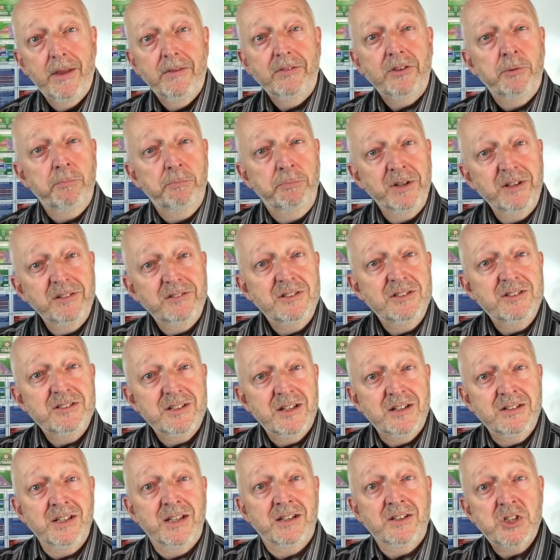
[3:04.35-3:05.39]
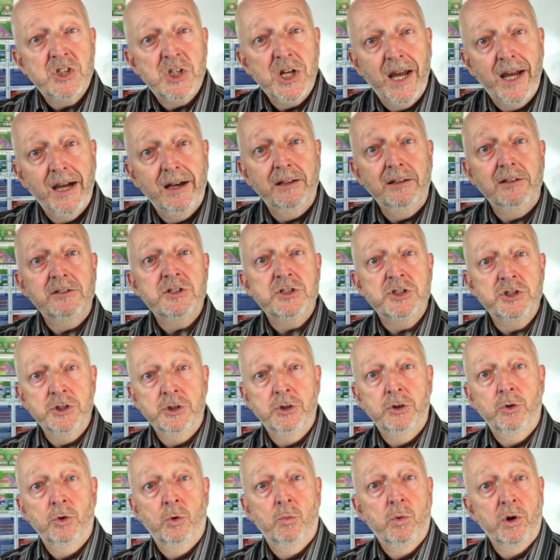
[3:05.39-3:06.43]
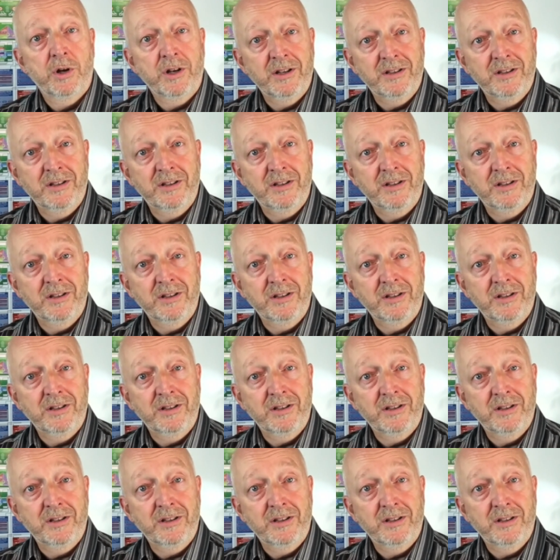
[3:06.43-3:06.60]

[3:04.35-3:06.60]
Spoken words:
The business idea tells you what